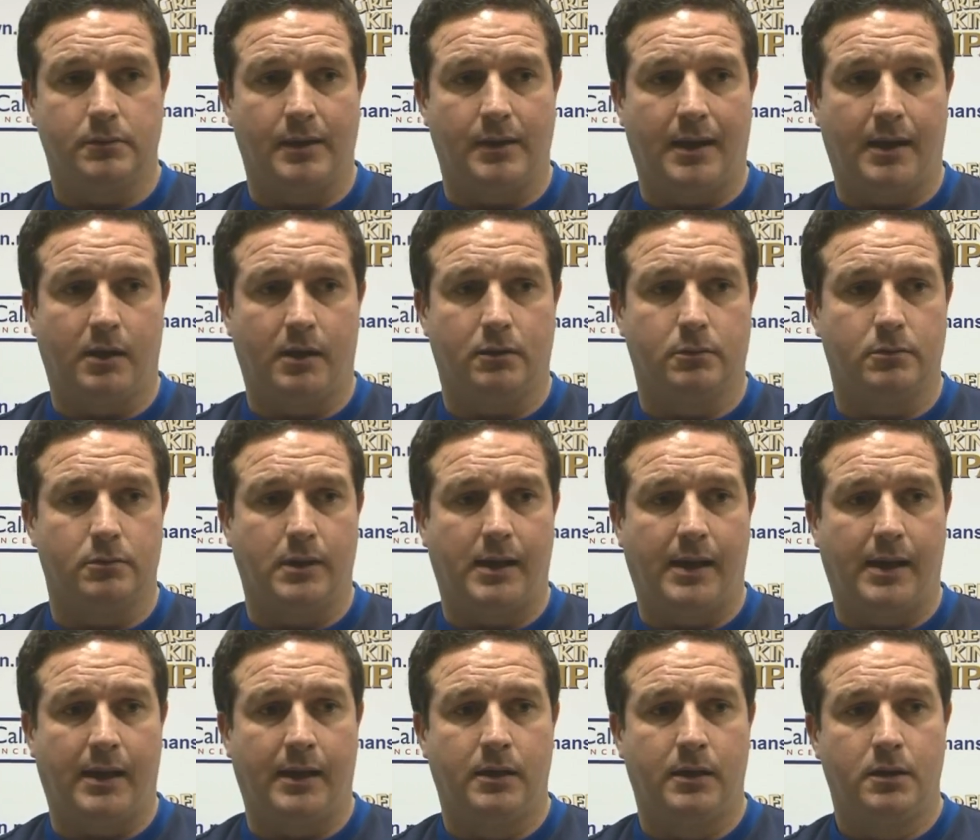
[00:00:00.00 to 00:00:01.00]

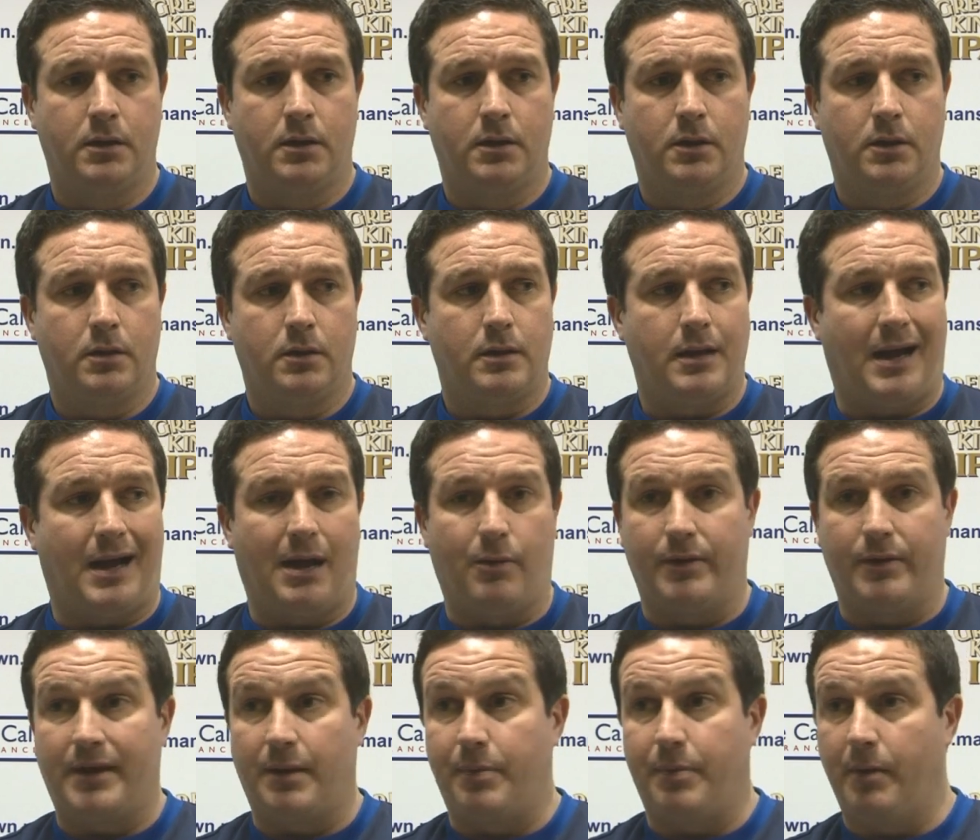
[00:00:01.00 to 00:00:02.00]
I
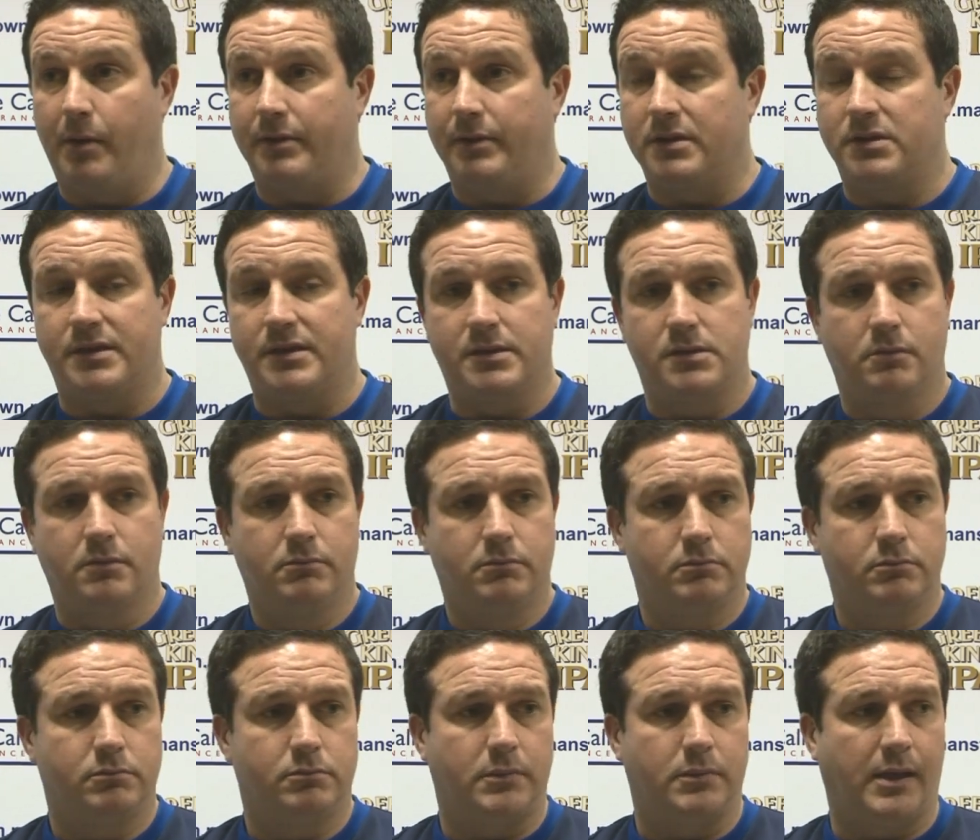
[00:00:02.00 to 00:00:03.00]
want to get promoted this season.
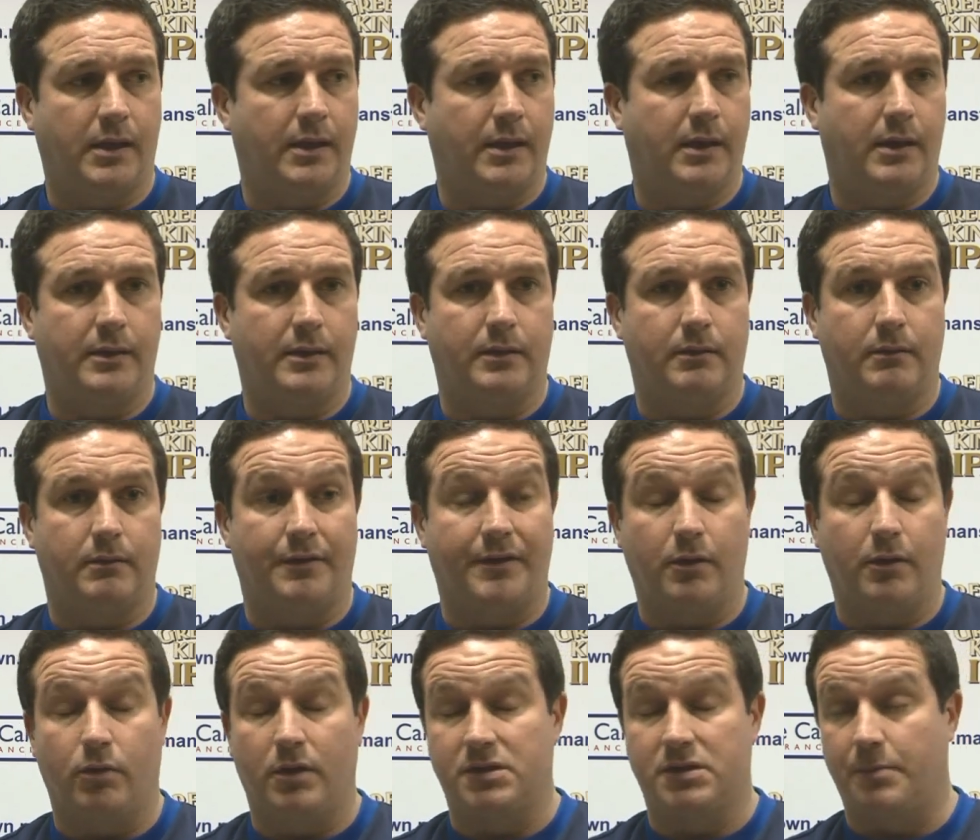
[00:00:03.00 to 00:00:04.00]
I
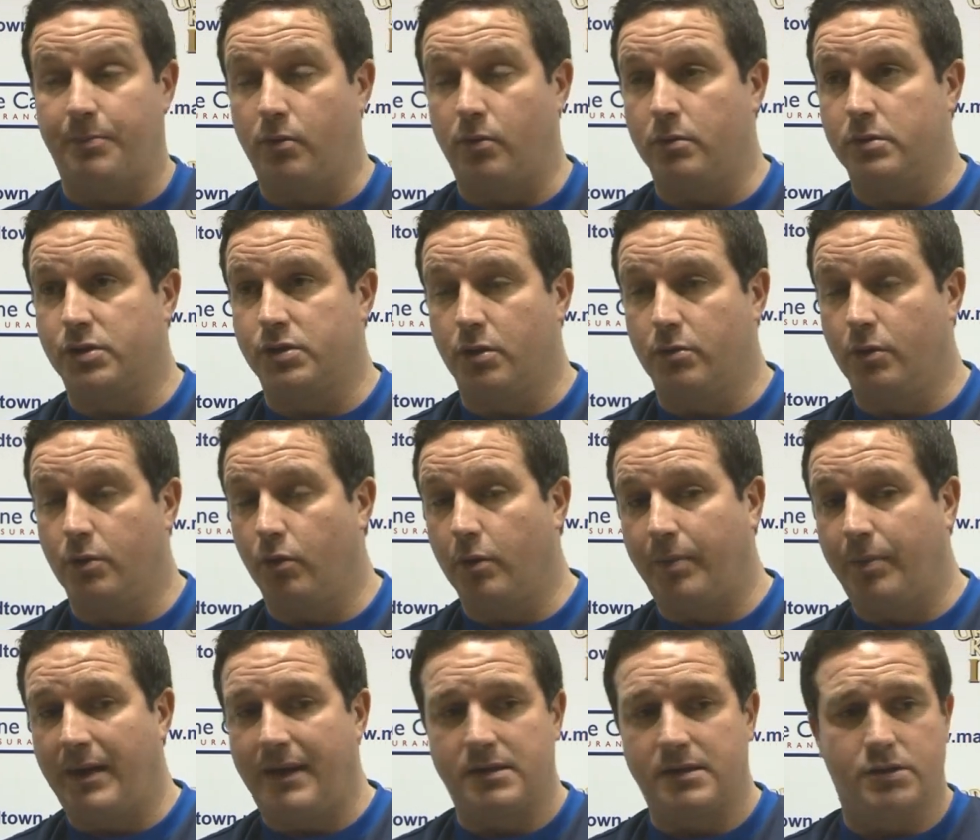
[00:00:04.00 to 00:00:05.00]
think all our supporters do, and all the
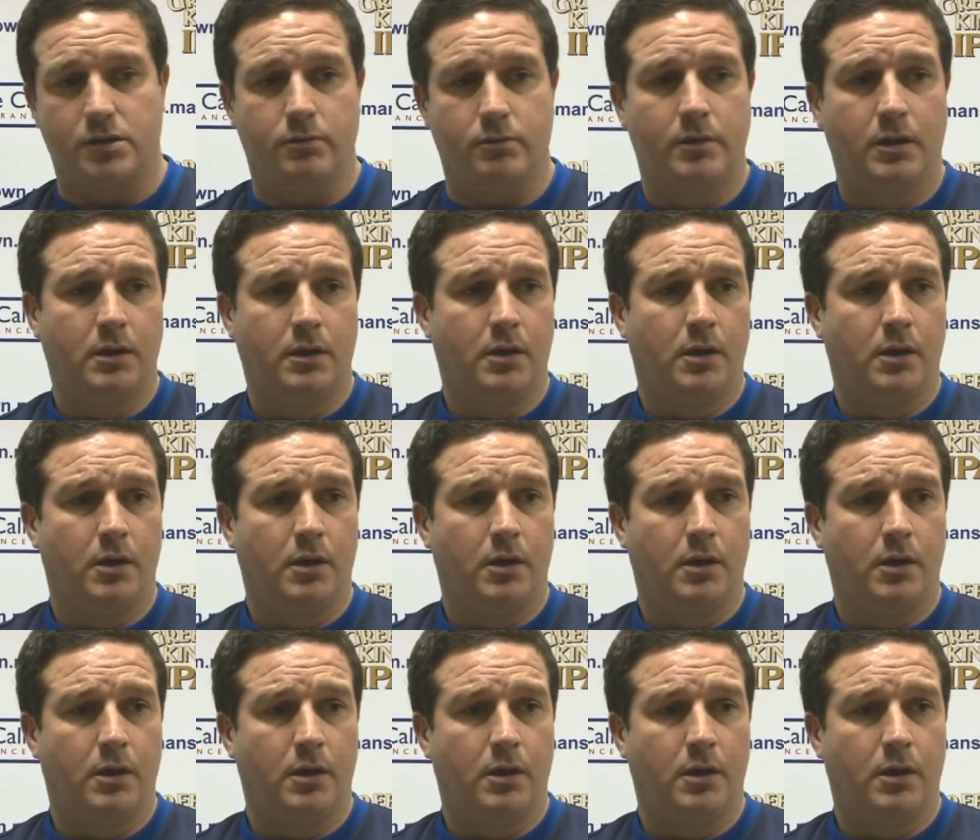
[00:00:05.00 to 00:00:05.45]
players do.